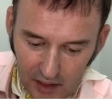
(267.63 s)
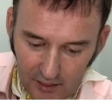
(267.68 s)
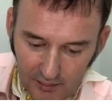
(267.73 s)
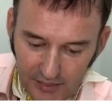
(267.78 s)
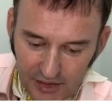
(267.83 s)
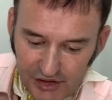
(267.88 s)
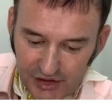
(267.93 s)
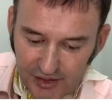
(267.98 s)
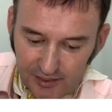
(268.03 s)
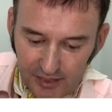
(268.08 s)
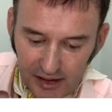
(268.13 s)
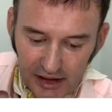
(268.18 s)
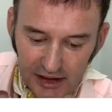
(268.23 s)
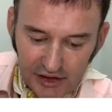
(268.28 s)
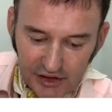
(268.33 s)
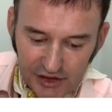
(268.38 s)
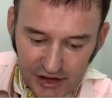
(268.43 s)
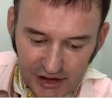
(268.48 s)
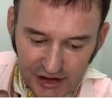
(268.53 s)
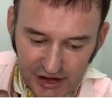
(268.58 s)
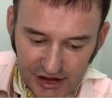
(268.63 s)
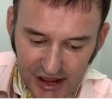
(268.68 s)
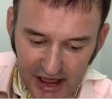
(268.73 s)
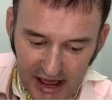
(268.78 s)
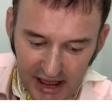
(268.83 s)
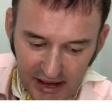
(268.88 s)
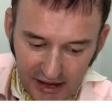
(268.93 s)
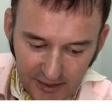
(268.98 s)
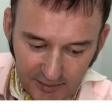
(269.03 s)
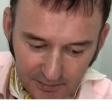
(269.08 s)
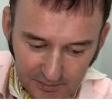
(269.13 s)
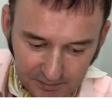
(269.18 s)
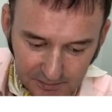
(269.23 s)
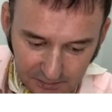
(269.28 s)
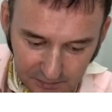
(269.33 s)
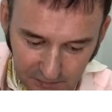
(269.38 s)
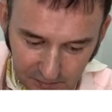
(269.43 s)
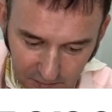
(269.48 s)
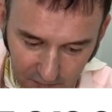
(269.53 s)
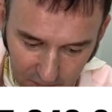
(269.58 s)
Mr. Millington said
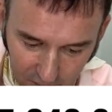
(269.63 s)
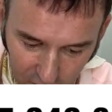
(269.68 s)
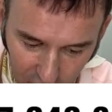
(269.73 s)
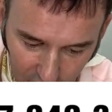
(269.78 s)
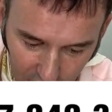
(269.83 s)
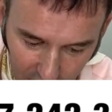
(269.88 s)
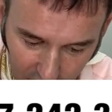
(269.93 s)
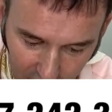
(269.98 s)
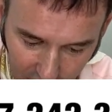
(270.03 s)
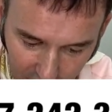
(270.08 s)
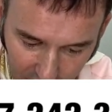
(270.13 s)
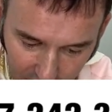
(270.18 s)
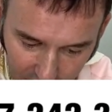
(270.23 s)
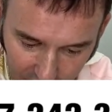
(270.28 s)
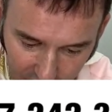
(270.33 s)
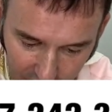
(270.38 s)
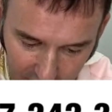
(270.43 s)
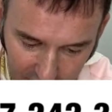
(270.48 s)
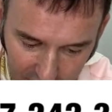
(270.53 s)
that